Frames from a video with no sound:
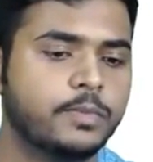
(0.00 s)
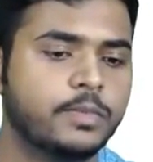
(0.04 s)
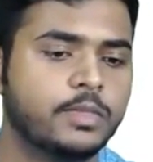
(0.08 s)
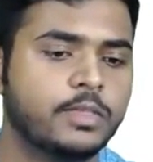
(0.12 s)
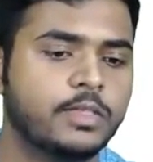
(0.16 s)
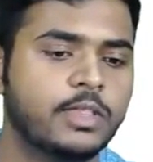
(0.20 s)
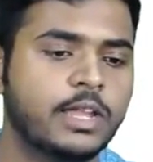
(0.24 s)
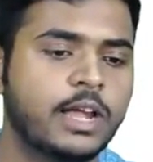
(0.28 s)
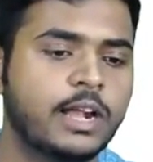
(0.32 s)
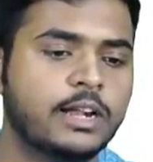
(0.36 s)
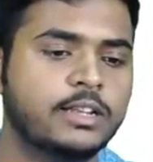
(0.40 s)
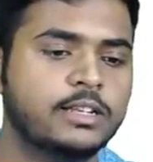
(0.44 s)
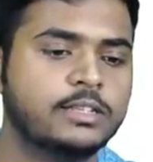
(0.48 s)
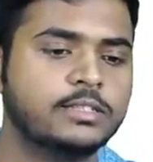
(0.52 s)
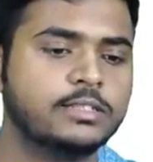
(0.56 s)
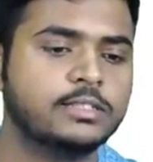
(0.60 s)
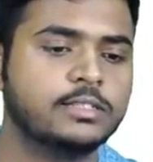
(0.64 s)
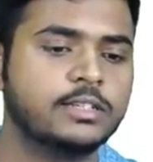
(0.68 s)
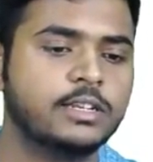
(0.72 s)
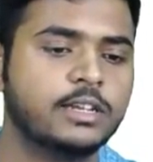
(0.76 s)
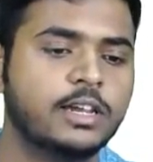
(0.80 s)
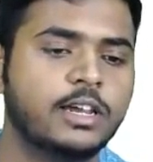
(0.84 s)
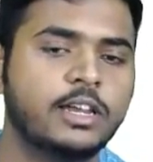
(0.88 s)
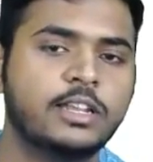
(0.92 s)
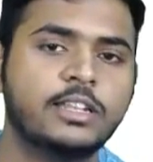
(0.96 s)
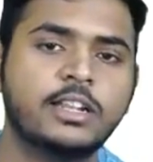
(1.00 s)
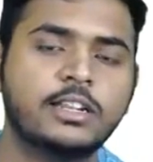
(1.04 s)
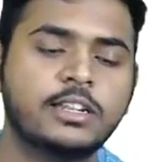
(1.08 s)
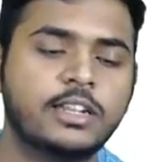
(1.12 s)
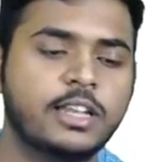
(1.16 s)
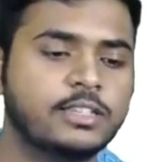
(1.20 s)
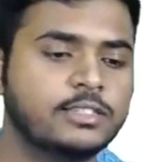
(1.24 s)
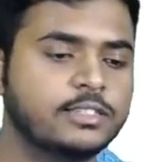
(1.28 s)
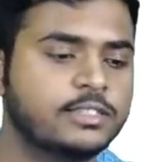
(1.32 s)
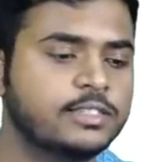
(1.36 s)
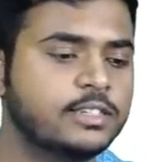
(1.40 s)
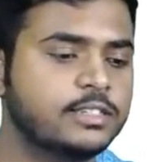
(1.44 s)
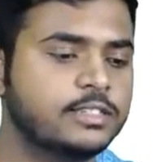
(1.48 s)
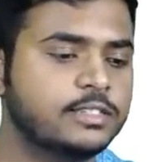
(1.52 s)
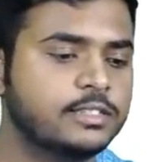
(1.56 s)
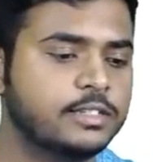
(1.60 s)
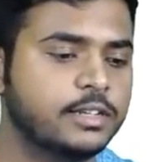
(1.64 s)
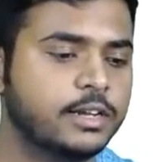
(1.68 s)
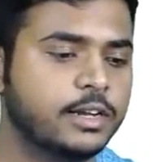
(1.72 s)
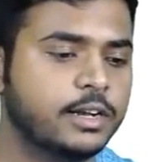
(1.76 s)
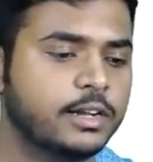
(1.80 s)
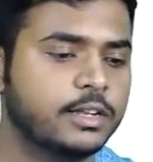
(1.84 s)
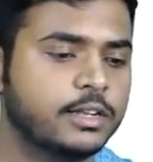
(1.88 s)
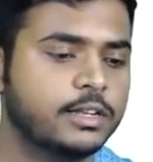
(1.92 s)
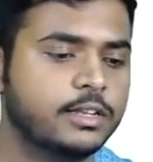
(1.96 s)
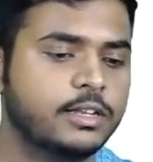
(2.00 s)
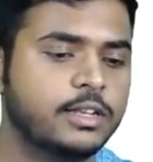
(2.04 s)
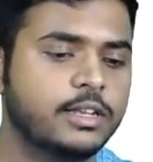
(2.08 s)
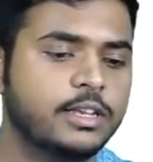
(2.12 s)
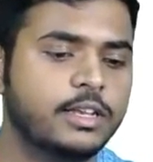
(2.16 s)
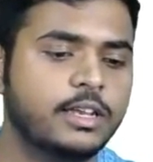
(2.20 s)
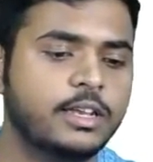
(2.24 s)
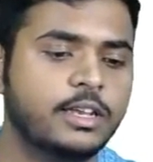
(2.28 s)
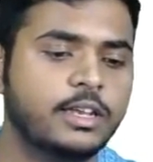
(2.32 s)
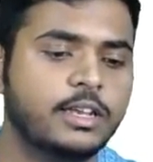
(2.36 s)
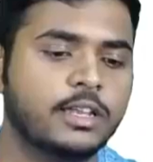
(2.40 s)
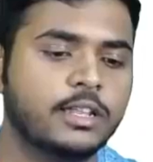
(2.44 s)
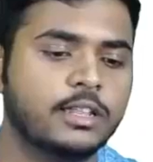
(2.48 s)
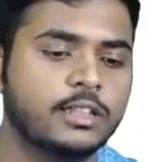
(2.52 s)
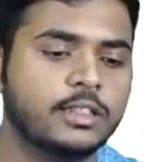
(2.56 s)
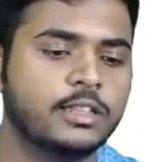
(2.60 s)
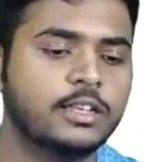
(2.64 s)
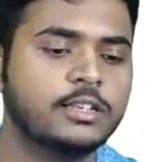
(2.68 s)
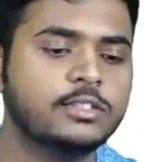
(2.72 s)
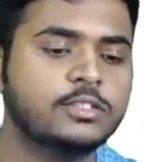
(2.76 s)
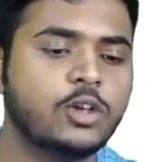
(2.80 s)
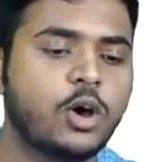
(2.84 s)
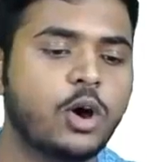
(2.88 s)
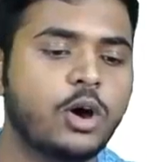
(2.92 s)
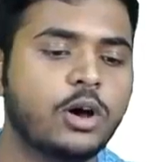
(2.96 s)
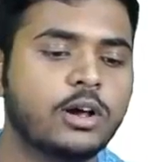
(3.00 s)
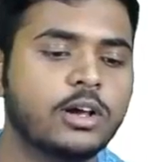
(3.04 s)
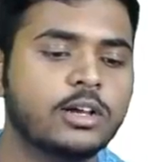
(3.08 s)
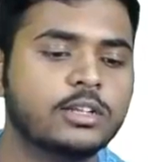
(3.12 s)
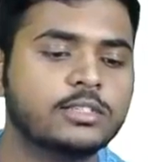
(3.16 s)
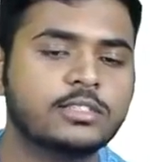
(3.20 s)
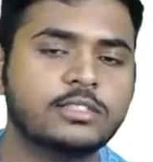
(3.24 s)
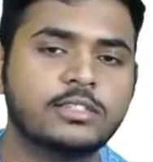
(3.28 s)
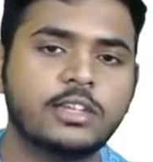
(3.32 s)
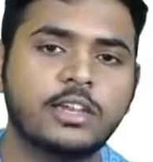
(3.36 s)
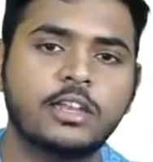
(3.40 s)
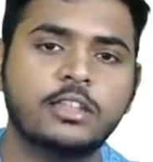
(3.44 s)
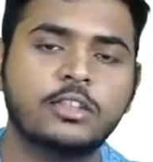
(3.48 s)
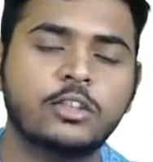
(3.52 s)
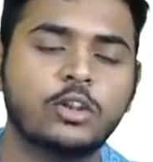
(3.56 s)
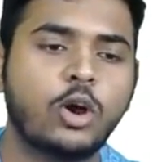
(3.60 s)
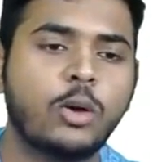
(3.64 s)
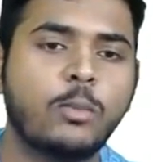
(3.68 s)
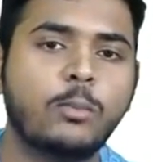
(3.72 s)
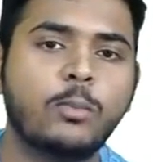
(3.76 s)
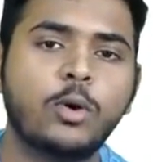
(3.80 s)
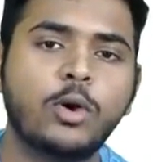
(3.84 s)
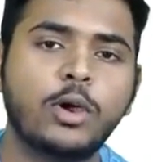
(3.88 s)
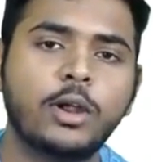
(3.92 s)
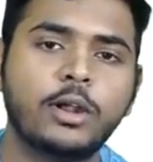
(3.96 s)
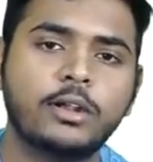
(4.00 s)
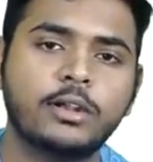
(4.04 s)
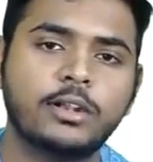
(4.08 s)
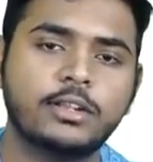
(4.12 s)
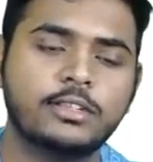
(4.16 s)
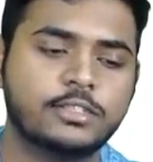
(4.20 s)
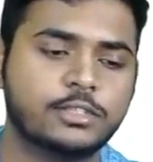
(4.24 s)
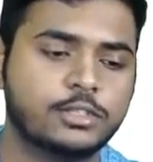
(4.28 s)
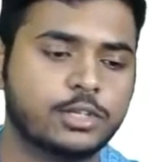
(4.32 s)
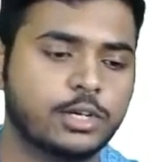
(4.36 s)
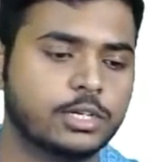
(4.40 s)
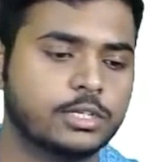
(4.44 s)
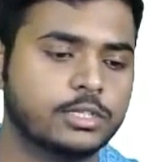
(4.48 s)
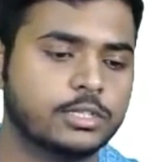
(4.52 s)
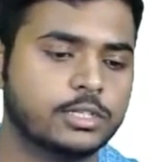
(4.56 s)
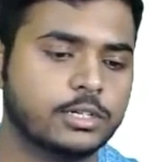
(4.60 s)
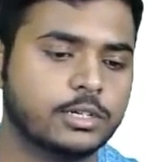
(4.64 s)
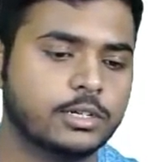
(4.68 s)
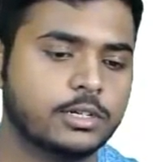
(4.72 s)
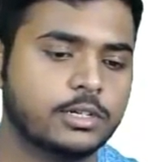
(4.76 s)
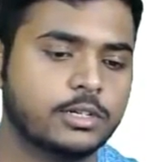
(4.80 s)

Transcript: That is in the densest state. This occurs in rhombohedral structure